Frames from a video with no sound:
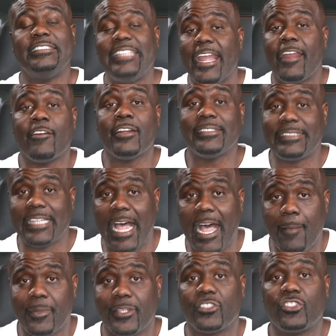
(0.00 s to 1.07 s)
Darron
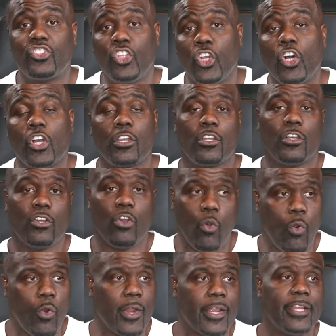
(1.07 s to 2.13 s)
Thomas took
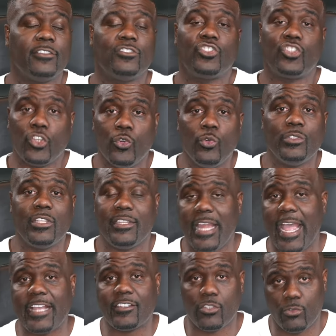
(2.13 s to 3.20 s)
Oregon to the
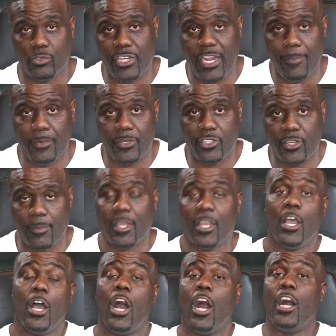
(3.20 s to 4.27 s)
national championship
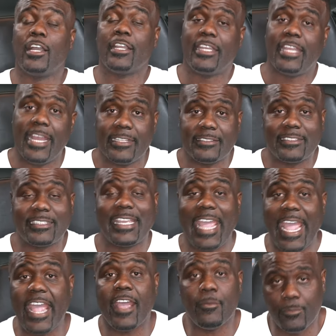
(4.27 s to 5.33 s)
against
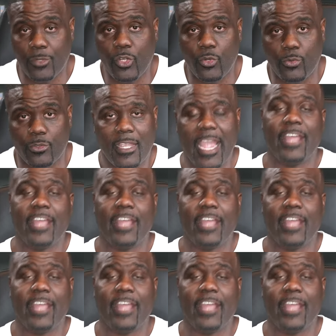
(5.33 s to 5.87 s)
Cam Newton.